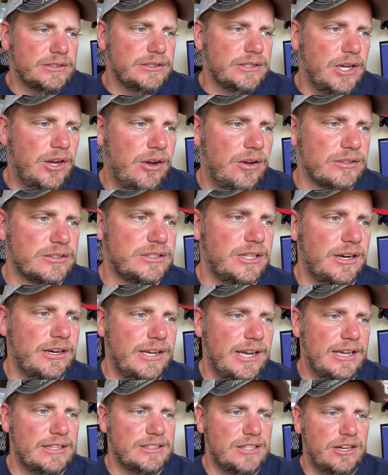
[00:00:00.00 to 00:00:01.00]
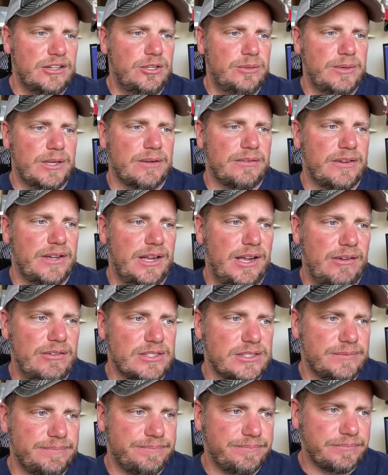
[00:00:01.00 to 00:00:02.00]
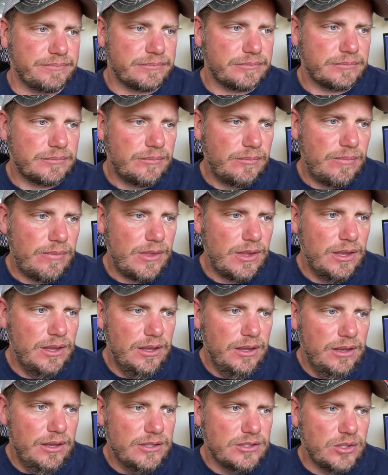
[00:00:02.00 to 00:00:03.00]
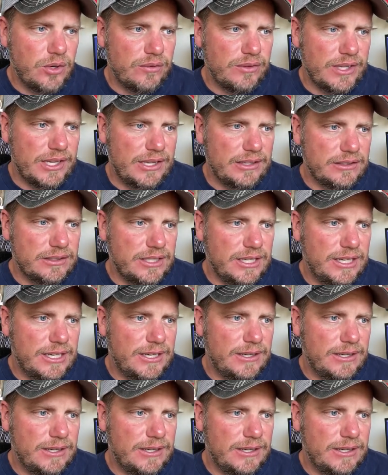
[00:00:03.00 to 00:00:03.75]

Oh, sorry. Yeah, sorry. Too big to fail. I was. Let's go over that.